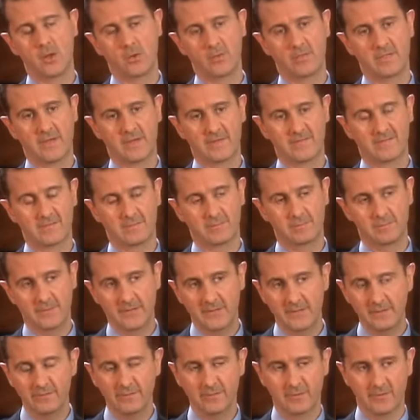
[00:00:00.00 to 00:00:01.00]
No, there's a
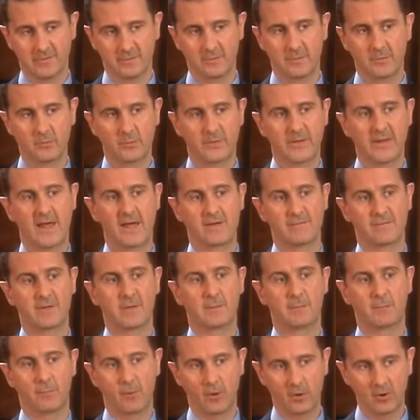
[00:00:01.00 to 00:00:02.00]
difference between
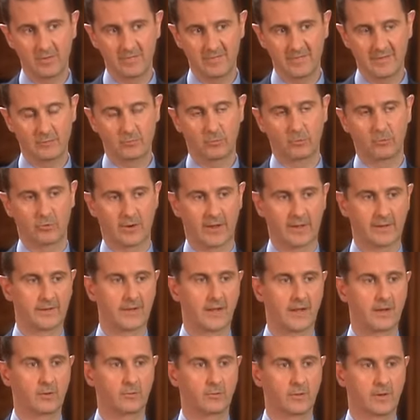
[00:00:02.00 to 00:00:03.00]
having policy to crack
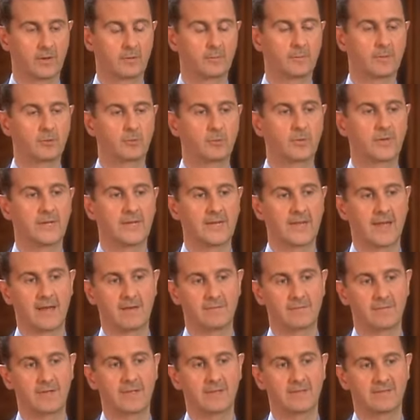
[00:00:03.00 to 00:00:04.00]
down and between
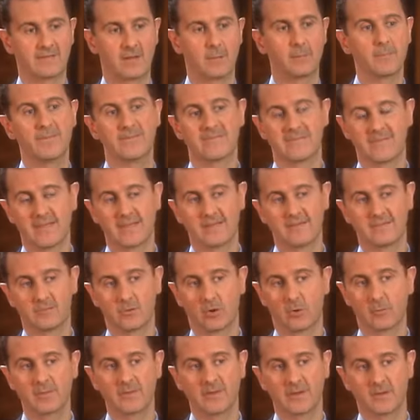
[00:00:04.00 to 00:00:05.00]
having some mistakes
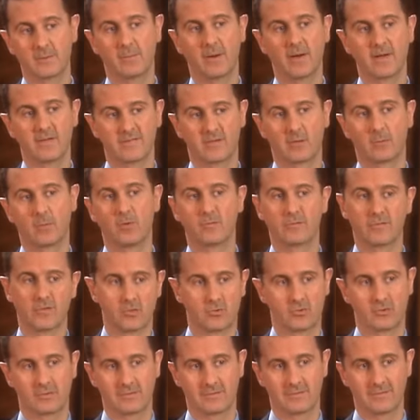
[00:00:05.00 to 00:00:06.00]
committed by some
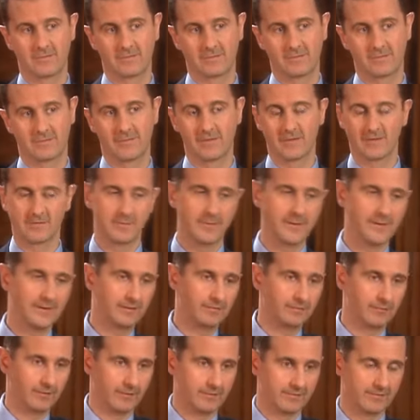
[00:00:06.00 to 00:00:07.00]
officials. There's a big
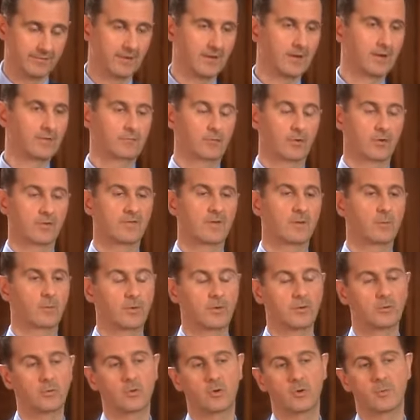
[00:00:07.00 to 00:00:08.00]
difference. For example, when
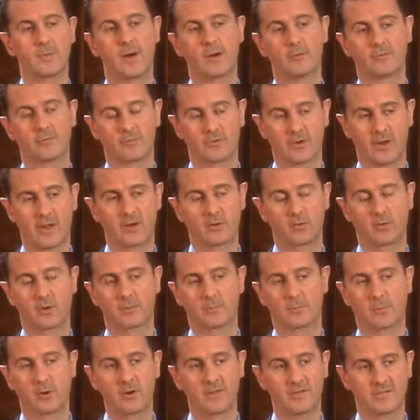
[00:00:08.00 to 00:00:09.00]
you talk about
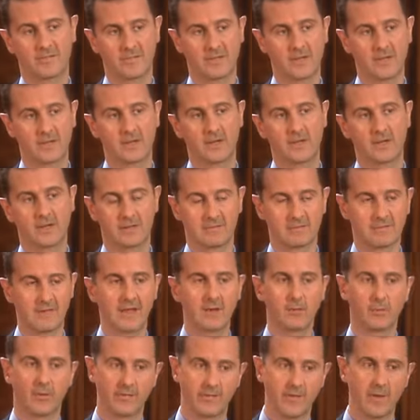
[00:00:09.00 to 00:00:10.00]
policy, it's
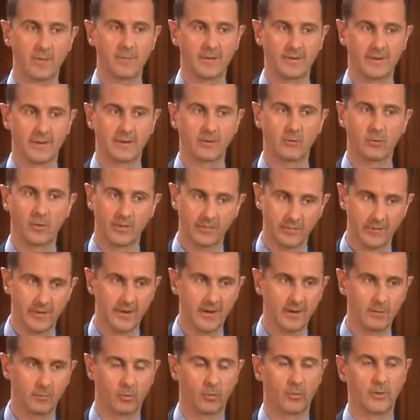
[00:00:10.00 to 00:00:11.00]
like what happened in
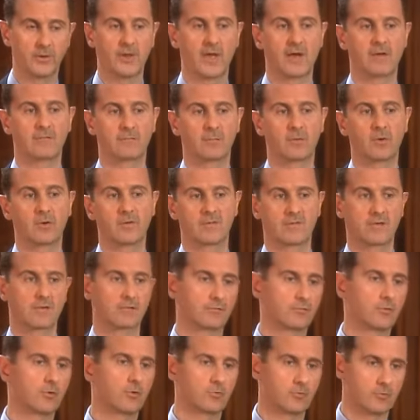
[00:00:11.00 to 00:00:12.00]
Guantanamo when you have policy
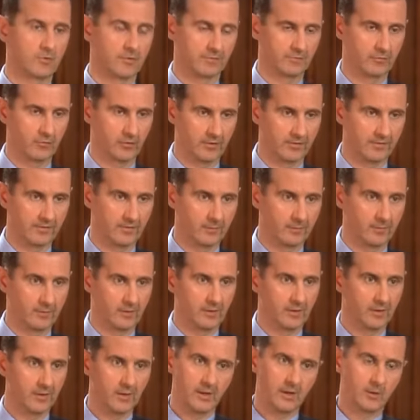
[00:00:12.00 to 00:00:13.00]
of torture, for example.
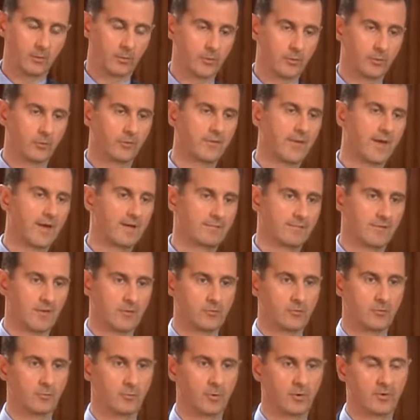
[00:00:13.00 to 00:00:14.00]
We don't have
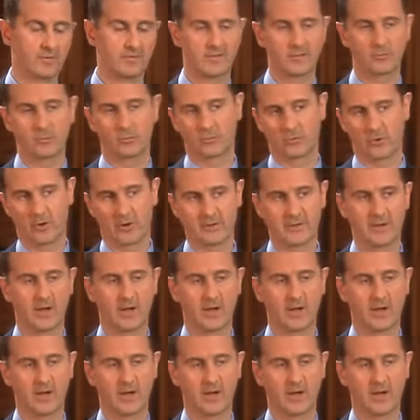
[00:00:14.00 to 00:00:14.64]
such a policy to crack